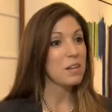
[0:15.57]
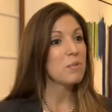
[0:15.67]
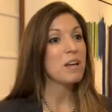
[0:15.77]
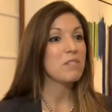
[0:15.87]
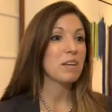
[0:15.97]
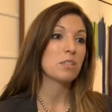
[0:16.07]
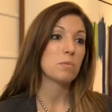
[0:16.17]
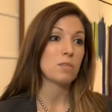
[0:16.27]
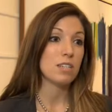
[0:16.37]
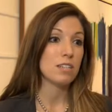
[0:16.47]
they don't have the
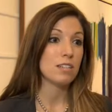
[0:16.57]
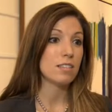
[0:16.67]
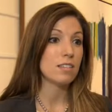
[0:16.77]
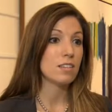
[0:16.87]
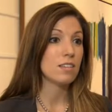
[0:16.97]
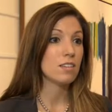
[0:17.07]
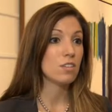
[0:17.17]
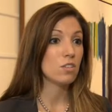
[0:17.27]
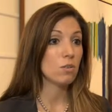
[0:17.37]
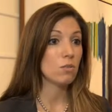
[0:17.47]
expertise
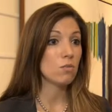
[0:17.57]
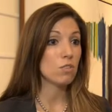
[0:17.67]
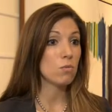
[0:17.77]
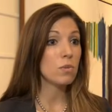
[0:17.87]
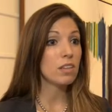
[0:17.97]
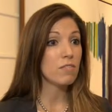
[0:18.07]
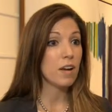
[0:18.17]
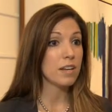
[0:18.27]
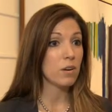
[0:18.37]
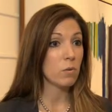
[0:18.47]
to really
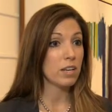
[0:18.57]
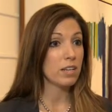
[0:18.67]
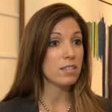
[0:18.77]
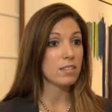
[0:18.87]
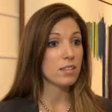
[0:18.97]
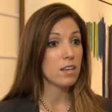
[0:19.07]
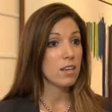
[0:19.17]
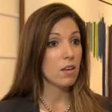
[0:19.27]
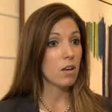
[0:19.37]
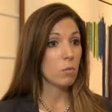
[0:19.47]
find out what it is,
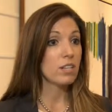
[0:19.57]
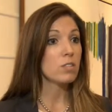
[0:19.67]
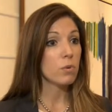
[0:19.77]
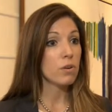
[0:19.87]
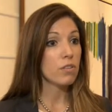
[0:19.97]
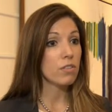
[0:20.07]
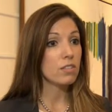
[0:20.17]
what it's worth.